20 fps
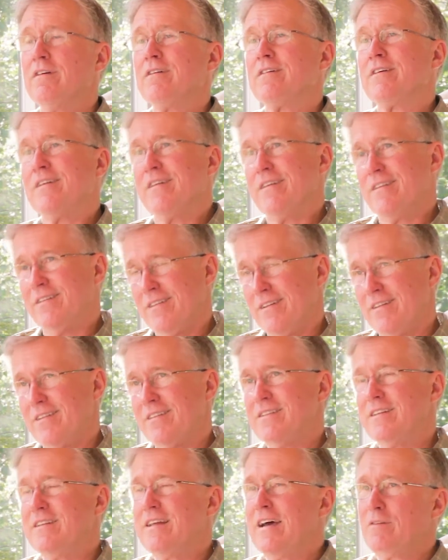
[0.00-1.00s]
Okay.
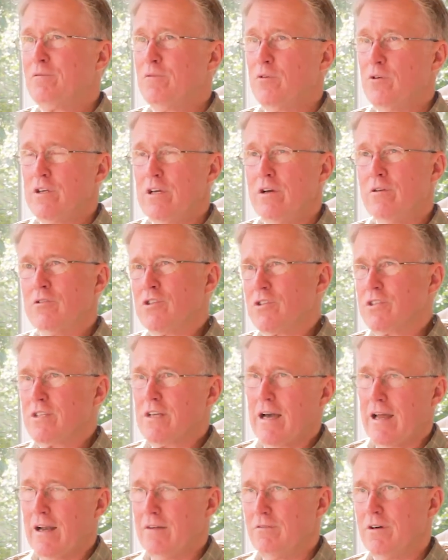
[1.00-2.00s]
Did that for a year, just
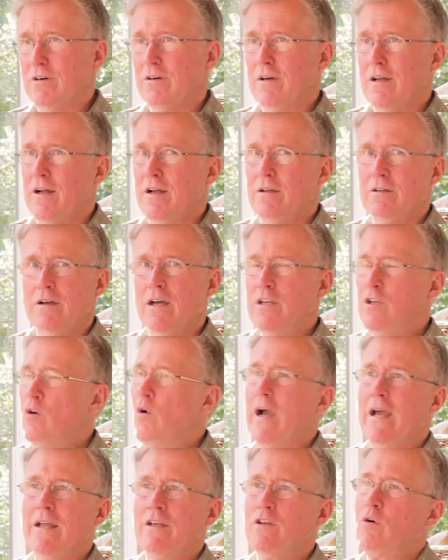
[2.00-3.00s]
kind of and I know
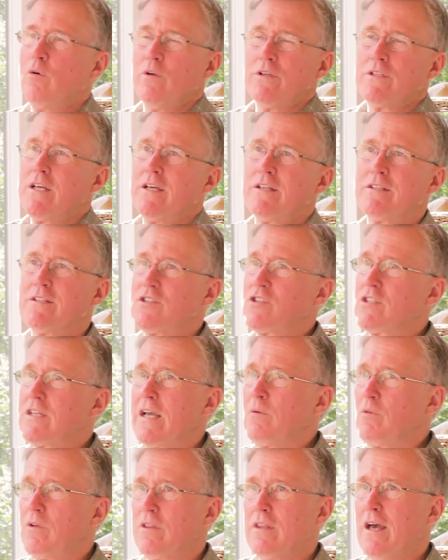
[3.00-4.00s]
I had no intent to
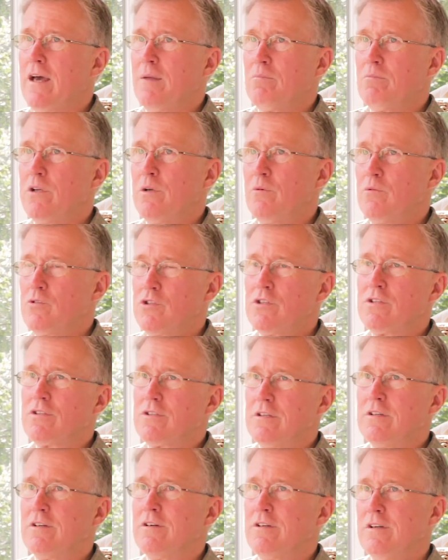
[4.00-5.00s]
stay with that, but it was
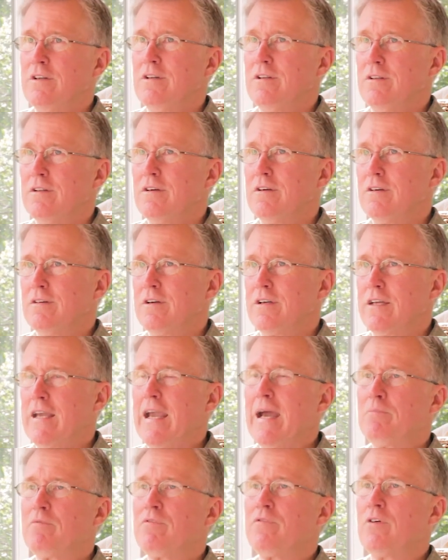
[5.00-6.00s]
just a
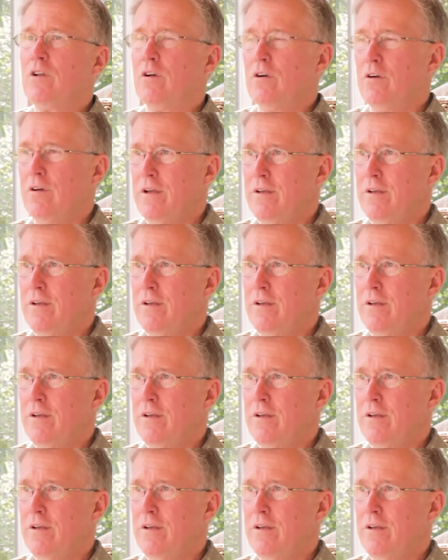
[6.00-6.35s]
gap filler.